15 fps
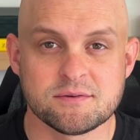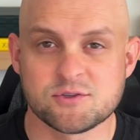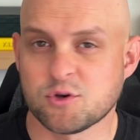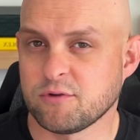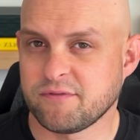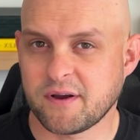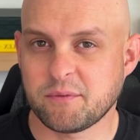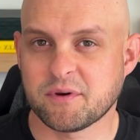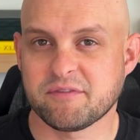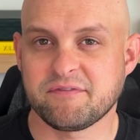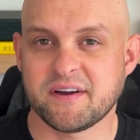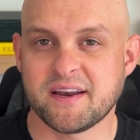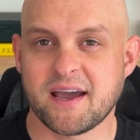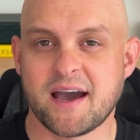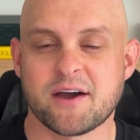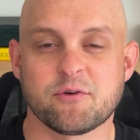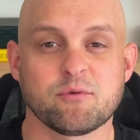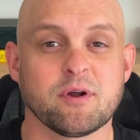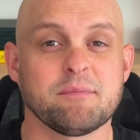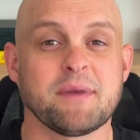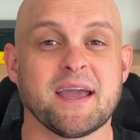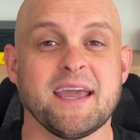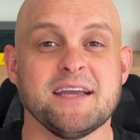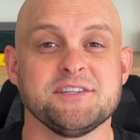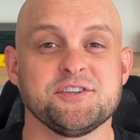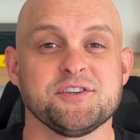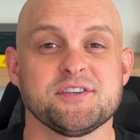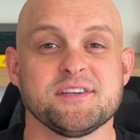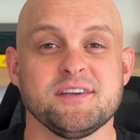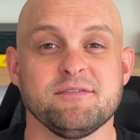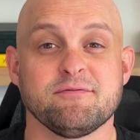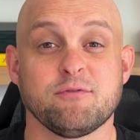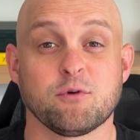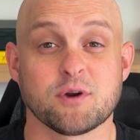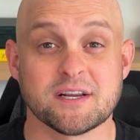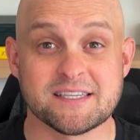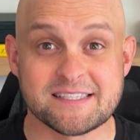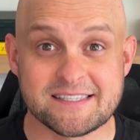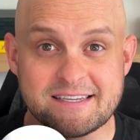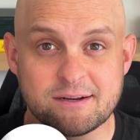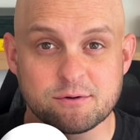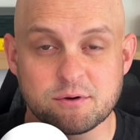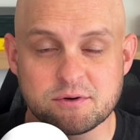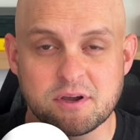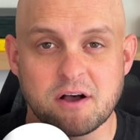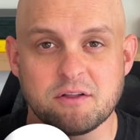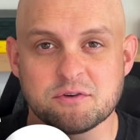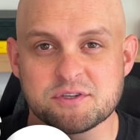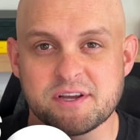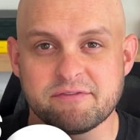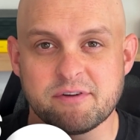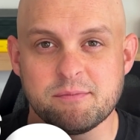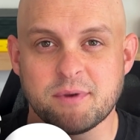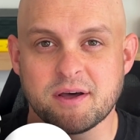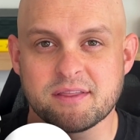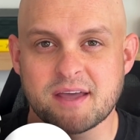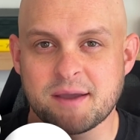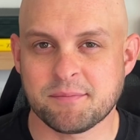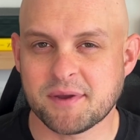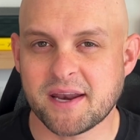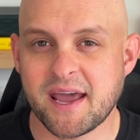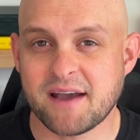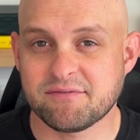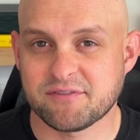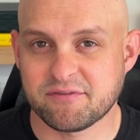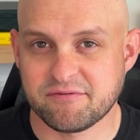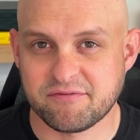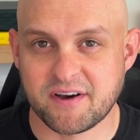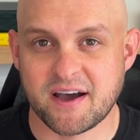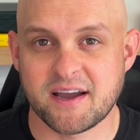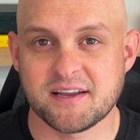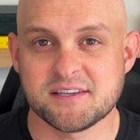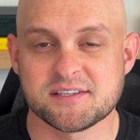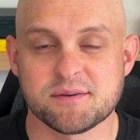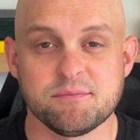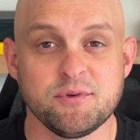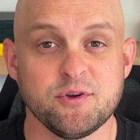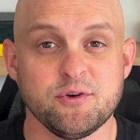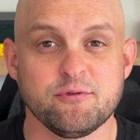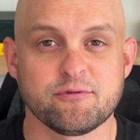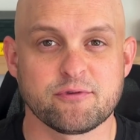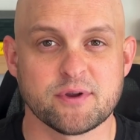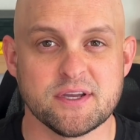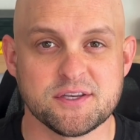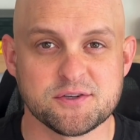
So if I want to find out how to run my agency for $0 every month, I'm going to have to find some new free